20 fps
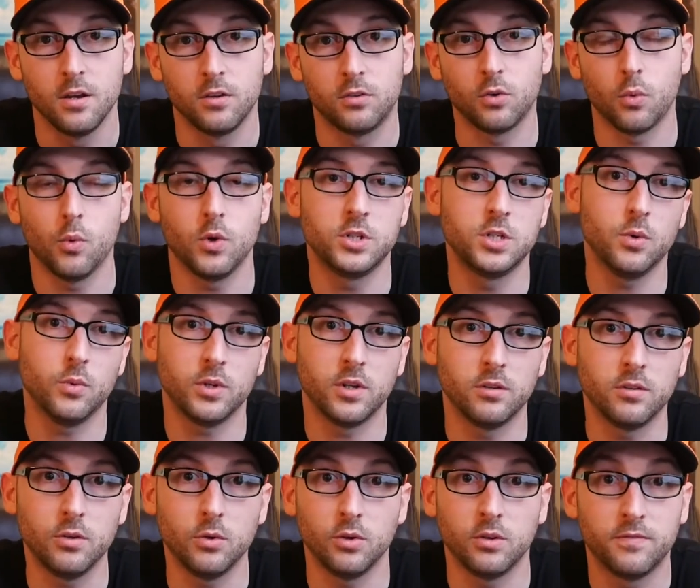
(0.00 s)
So what you want
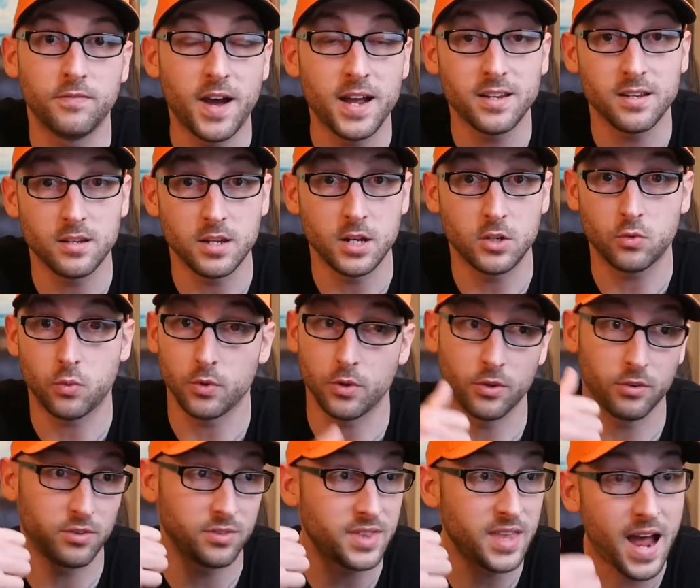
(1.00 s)
to do is find a niche where
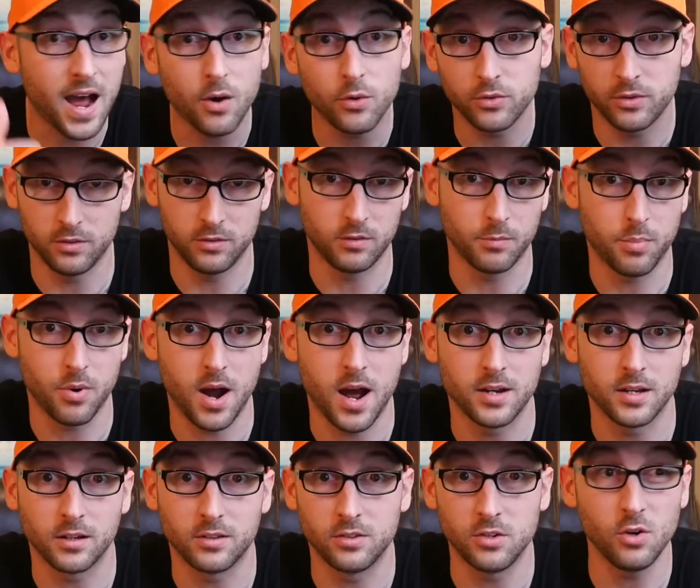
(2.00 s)
there's thousands of
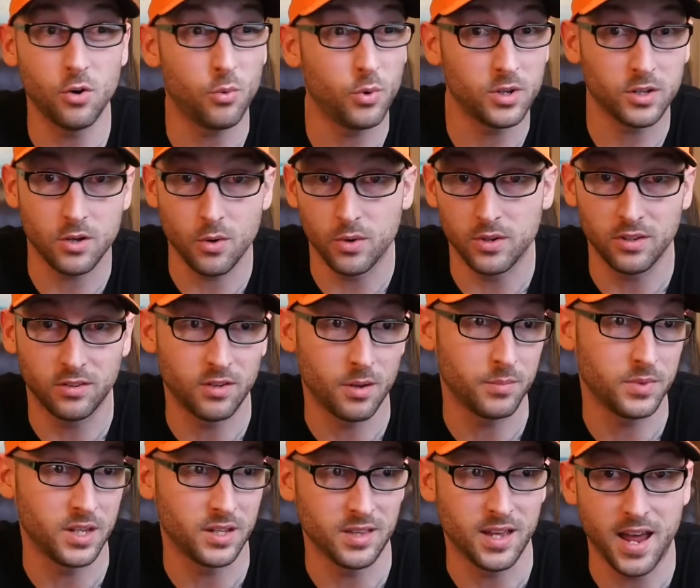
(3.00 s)
products. You don't want to go into
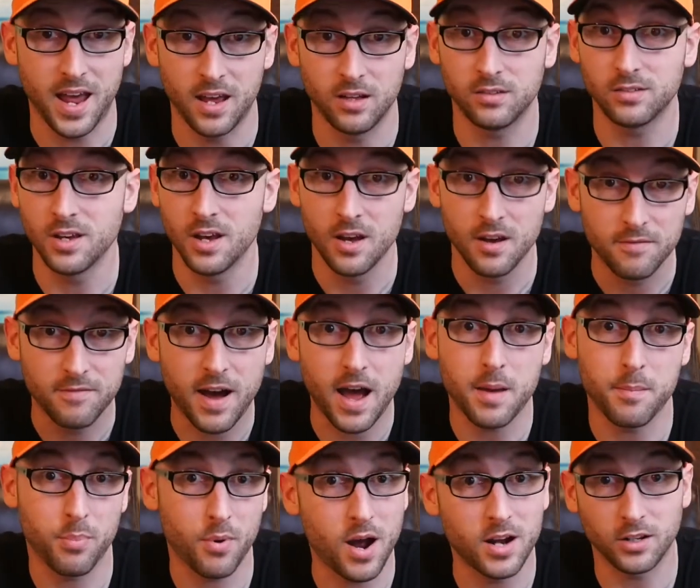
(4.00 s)
something that has
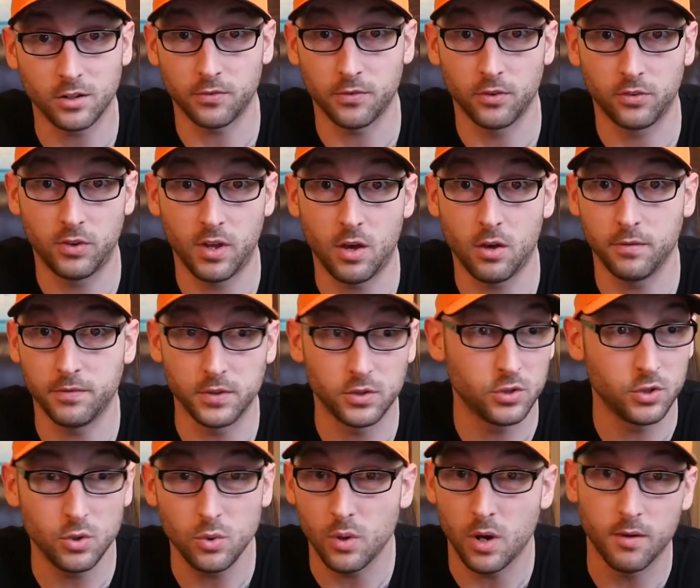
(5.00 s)
5 products for sale. If you
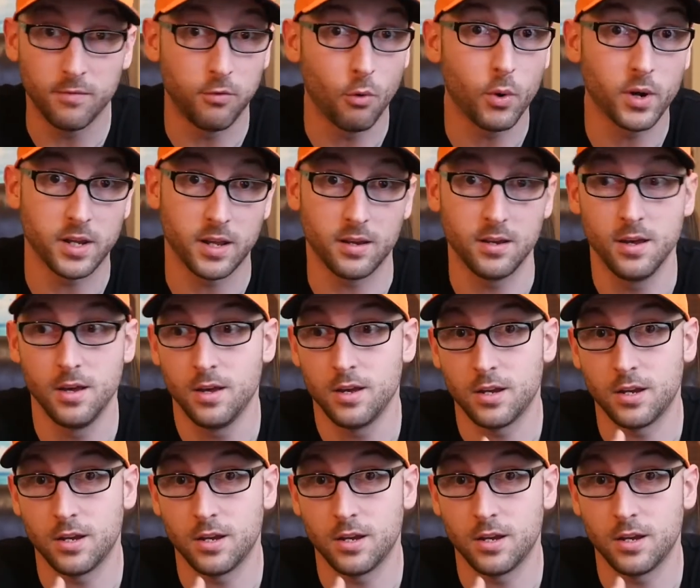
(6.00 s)
do, avoid it.